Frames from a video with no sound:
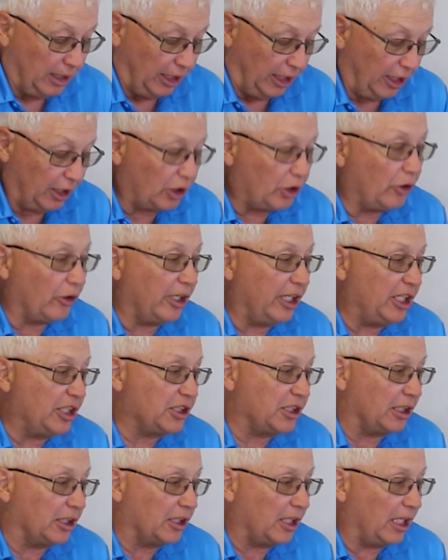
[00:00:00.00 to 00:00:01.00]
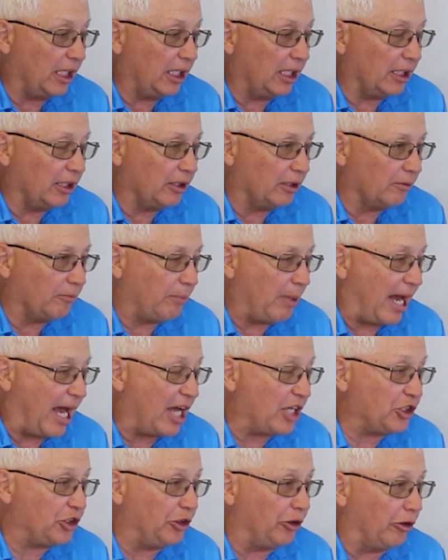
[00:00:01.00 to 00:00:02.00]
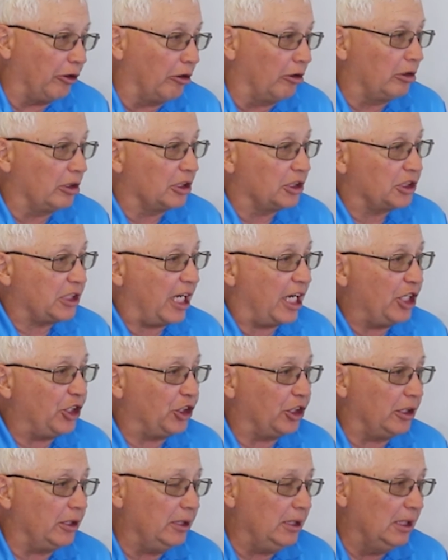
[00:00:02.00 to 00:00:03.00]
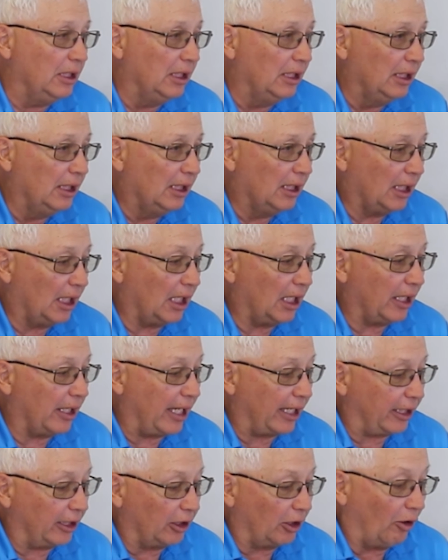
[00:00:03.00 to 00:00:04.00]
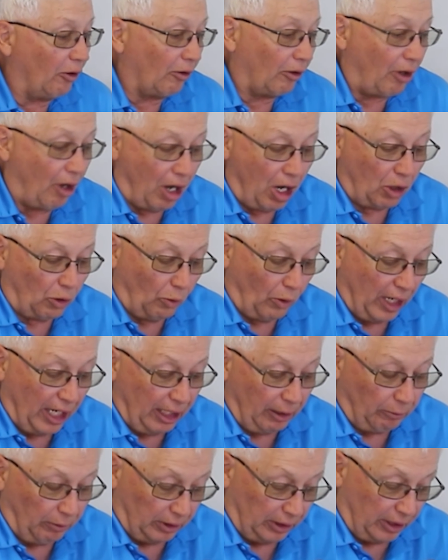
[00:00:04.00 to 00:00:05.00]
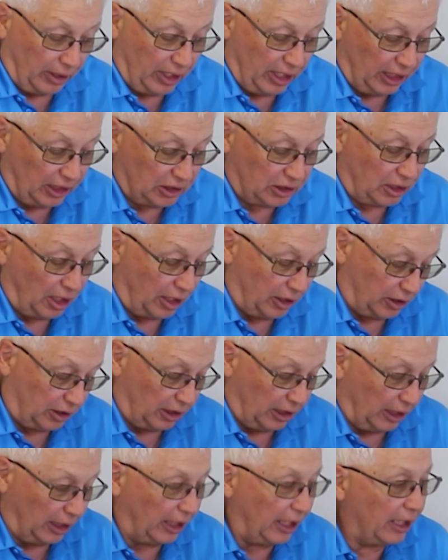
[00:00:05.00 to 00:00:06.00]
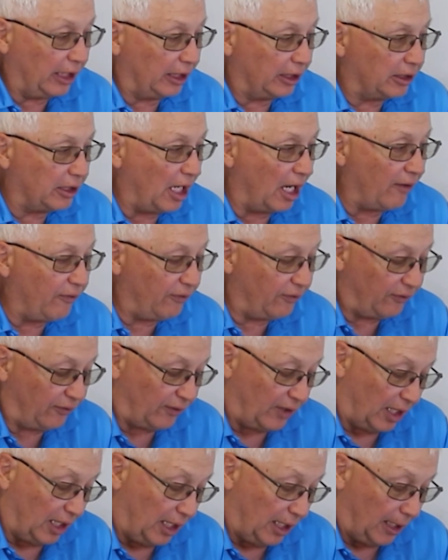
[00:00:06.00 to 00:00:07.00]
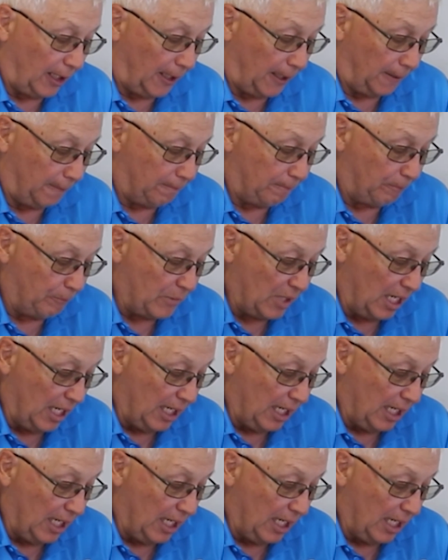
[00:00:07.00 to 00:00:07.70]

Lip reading: increase in pasture utilization. That can go a long way when things start getting tough. When